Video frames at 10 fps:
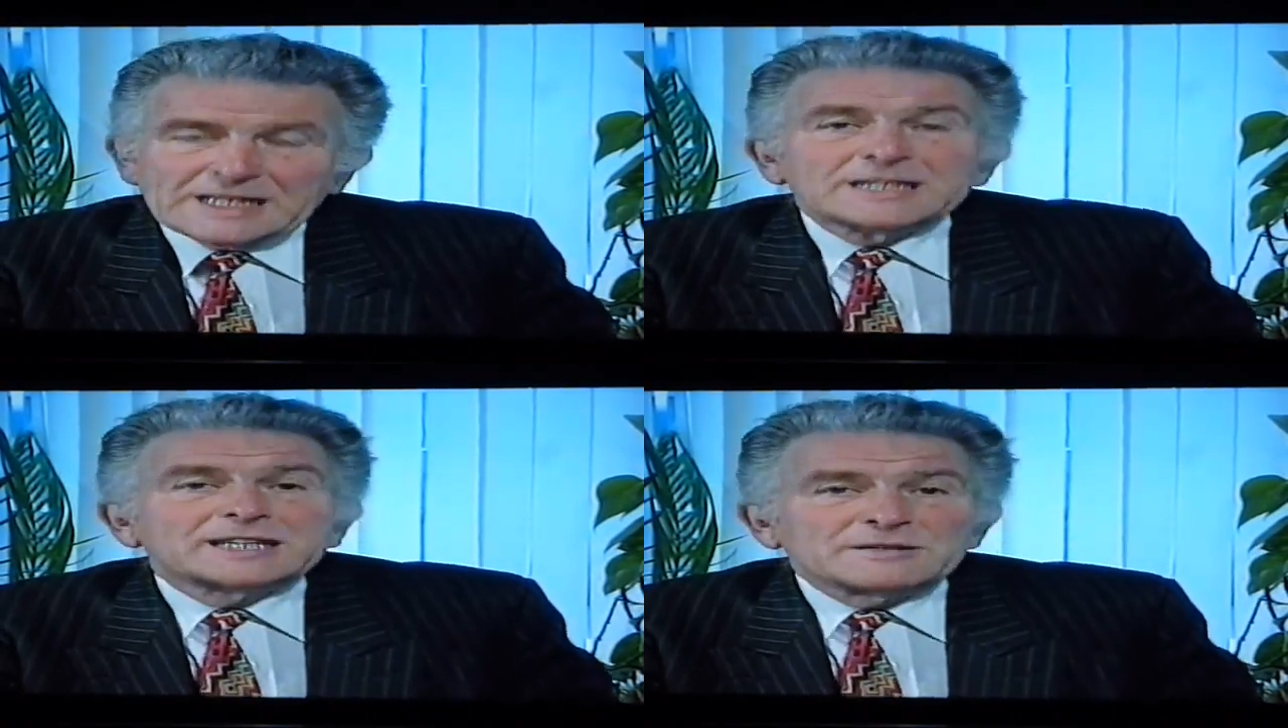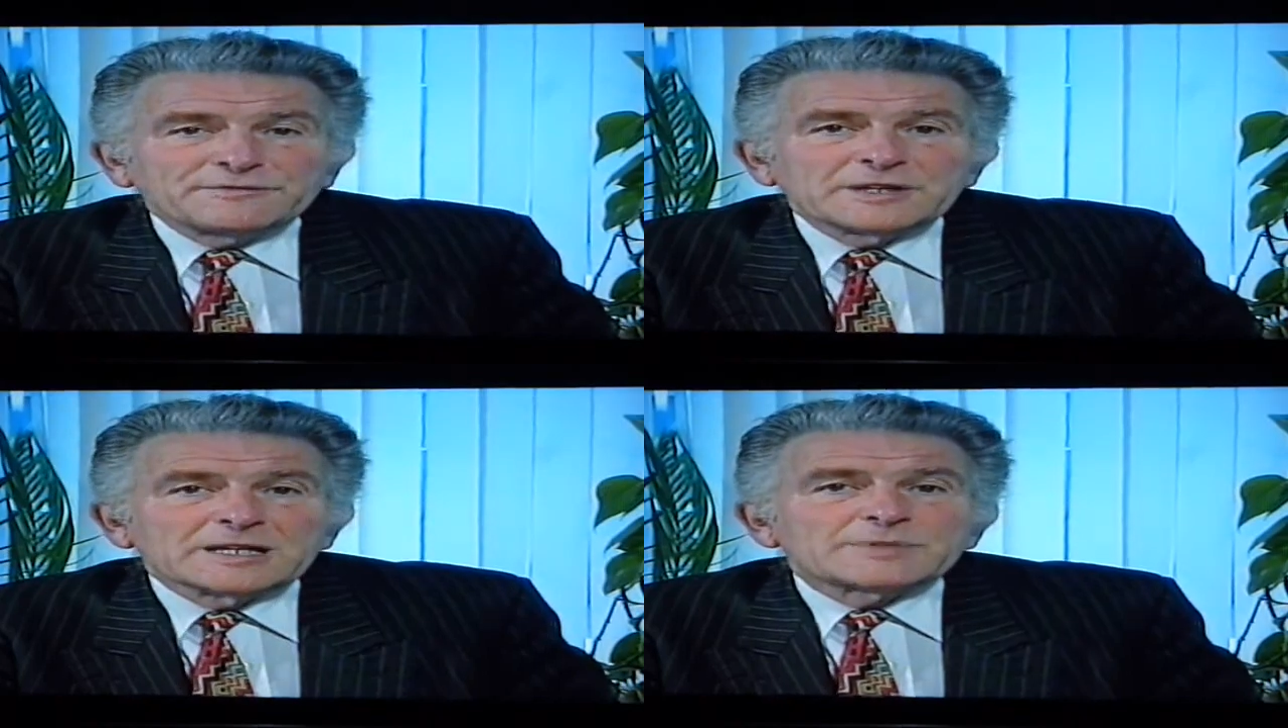Dave
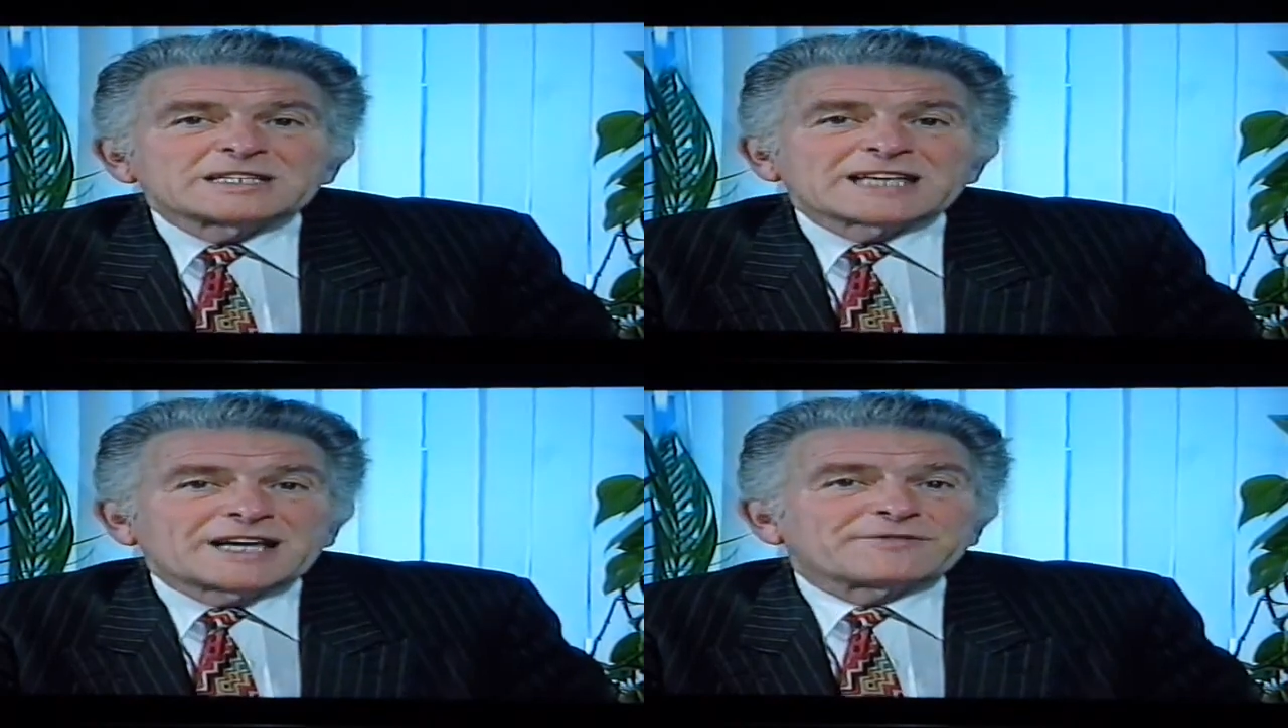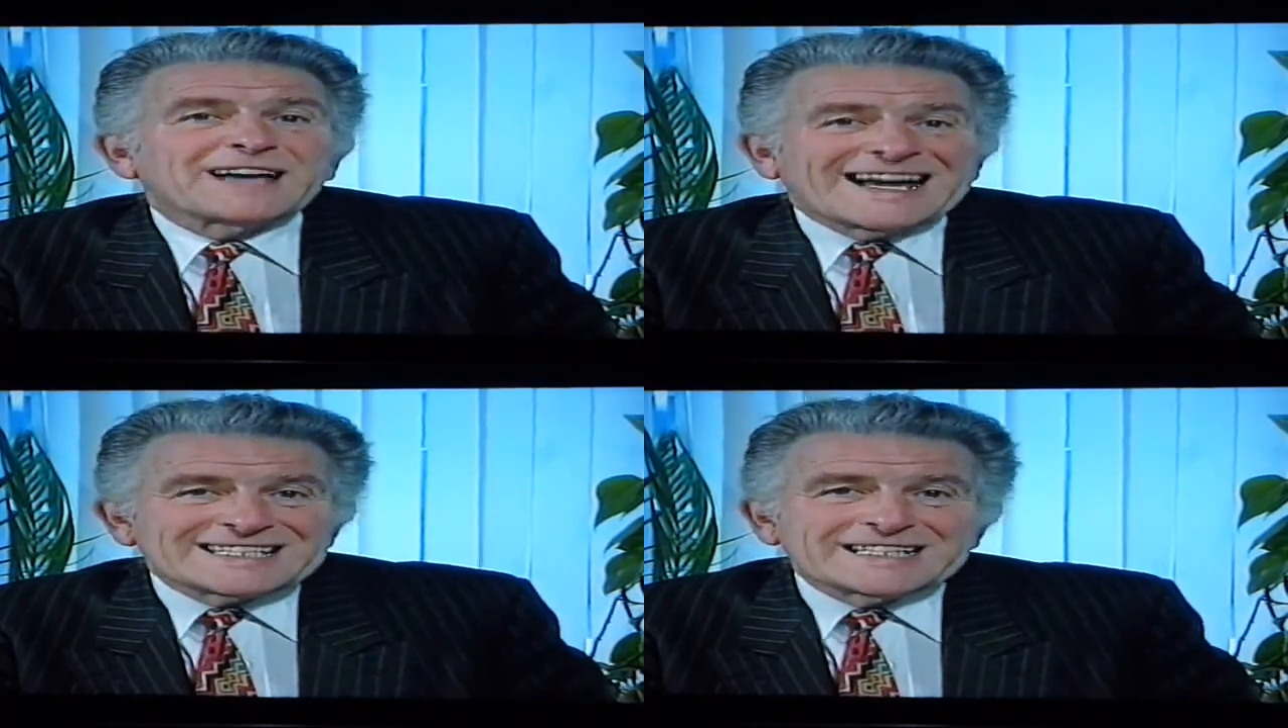Phillips is head of
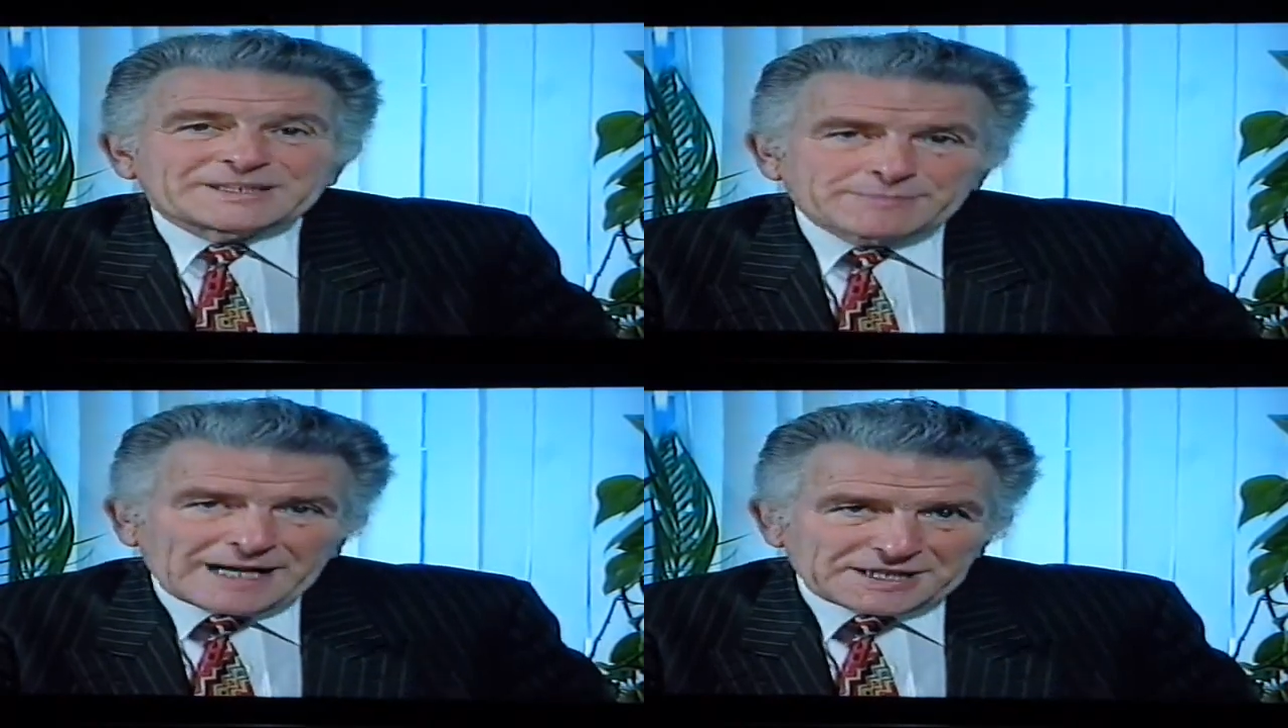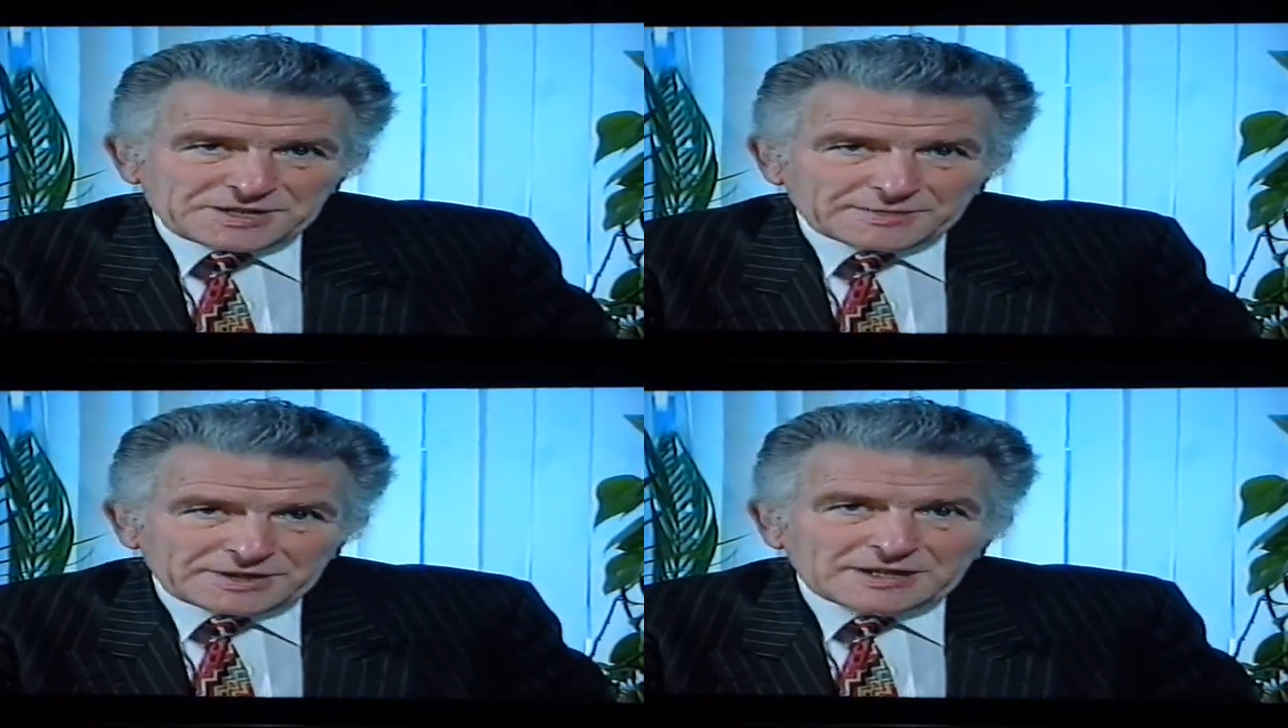asset
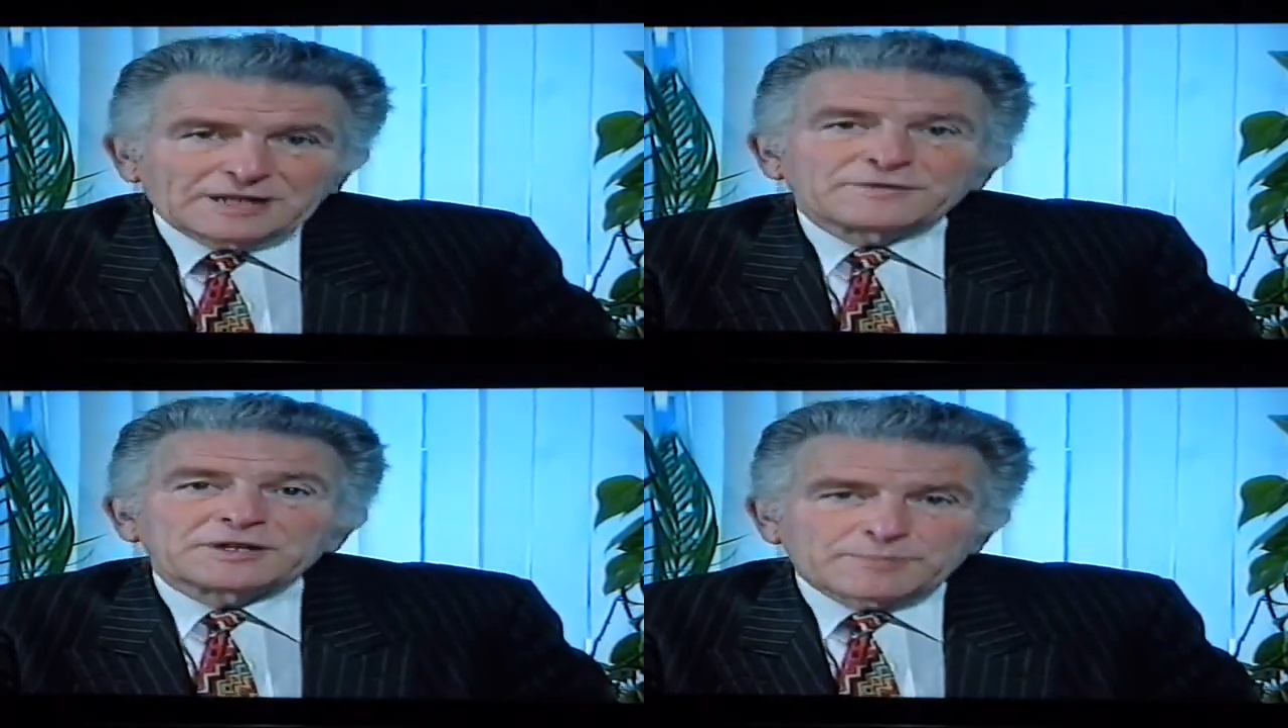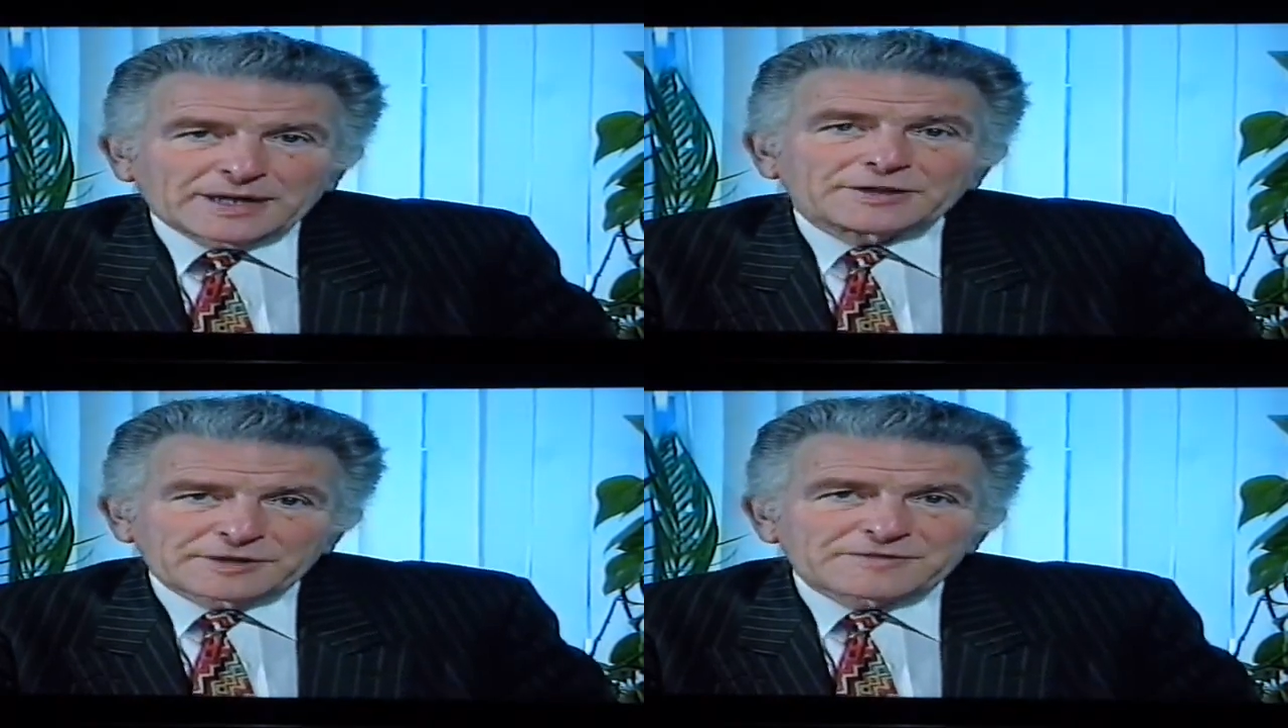management for the
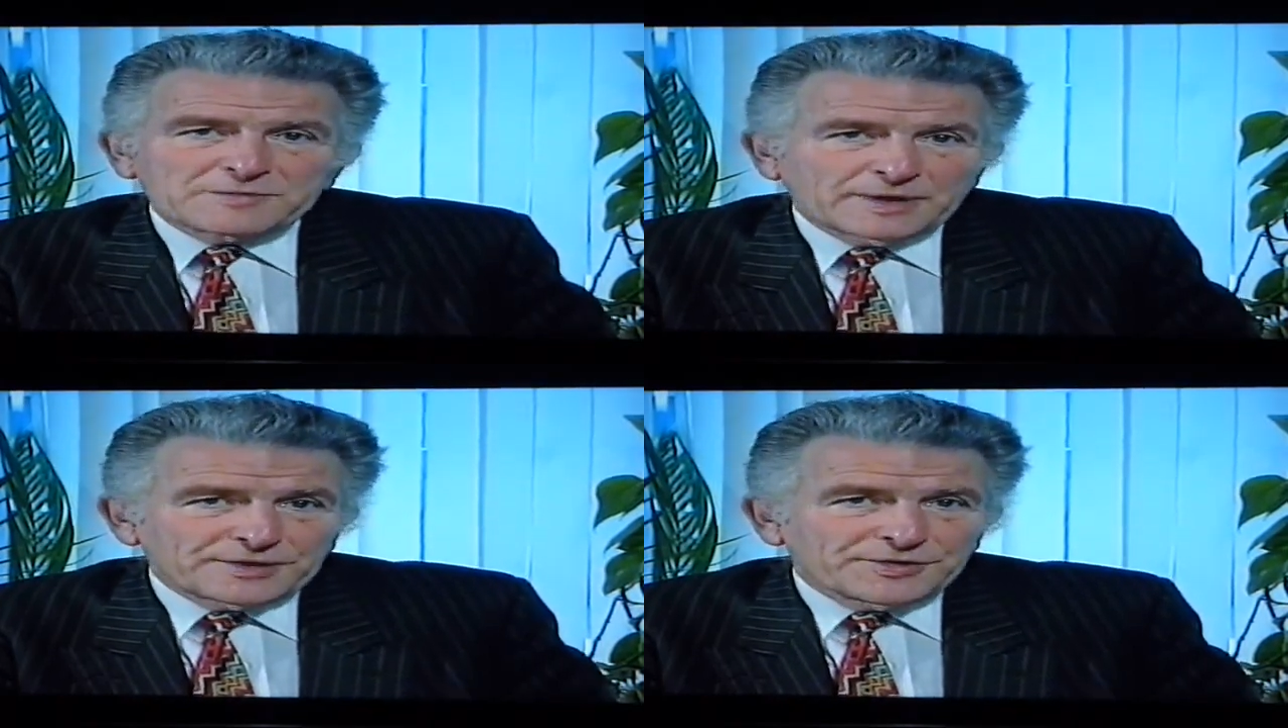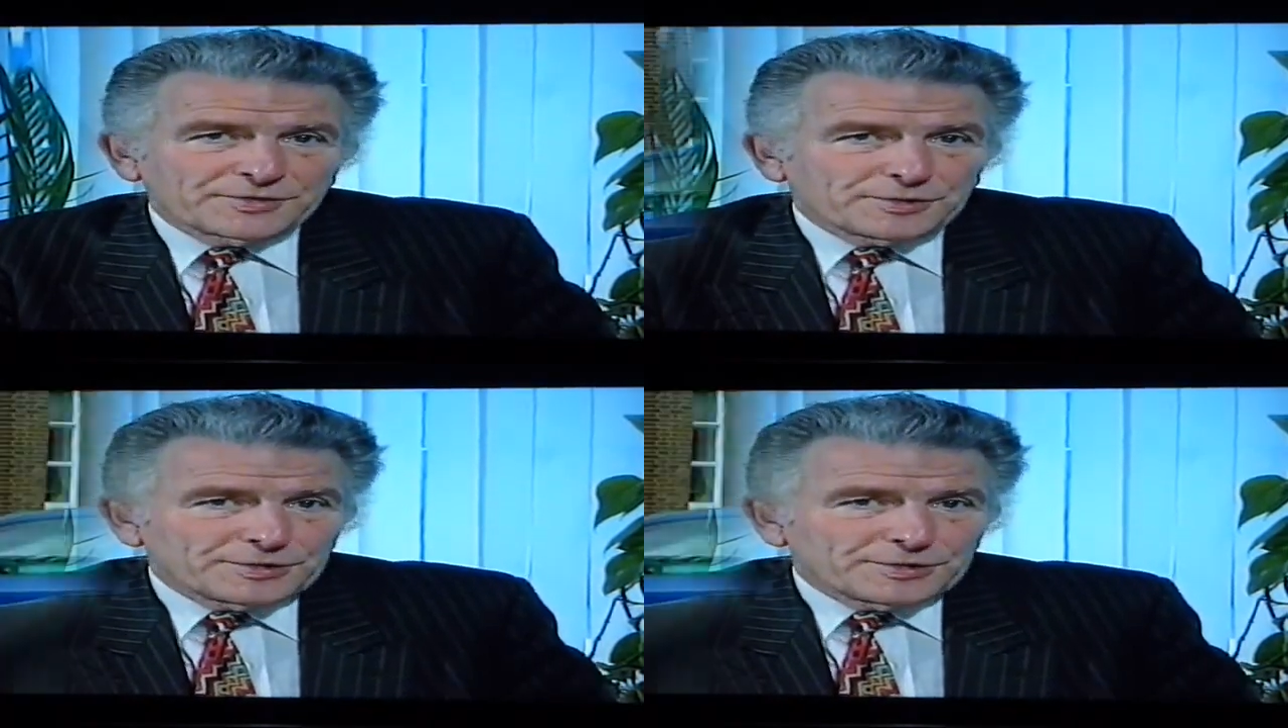borough of Spelthorne.